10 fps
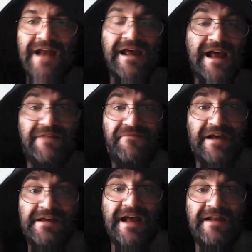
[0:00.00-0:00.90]
And if
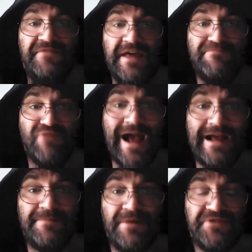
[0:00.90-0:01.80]
again, if they
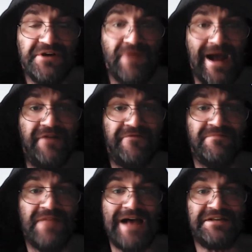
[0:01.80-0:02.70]
brag about the crowd
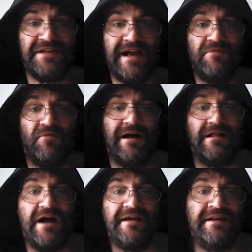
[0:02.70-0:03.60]
from last night,
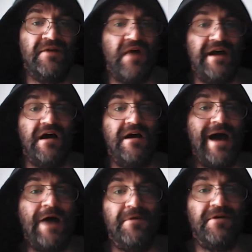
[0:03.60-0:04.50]
well, you know what?
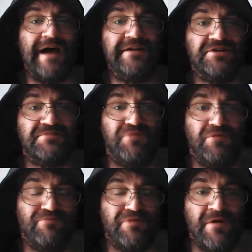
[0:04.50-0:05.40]
How about I just
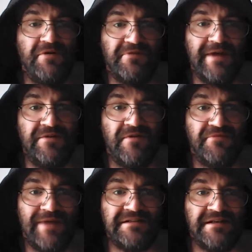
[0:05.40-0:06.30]
promote a Great
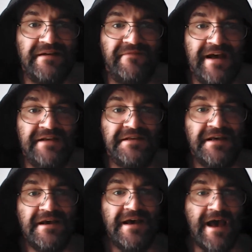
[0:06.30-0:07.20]
North Wrestling event
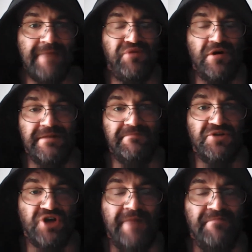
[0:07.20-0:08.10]
and put
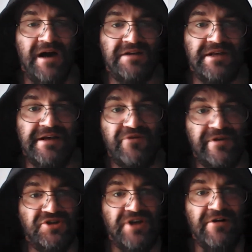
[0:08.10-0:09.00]
John Moxley and
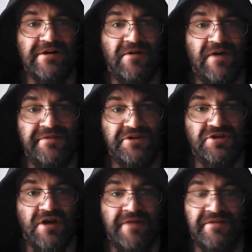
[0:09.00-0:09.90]
Chris Jericho on
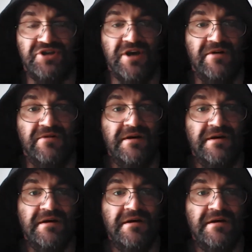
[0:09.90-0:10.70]
the show,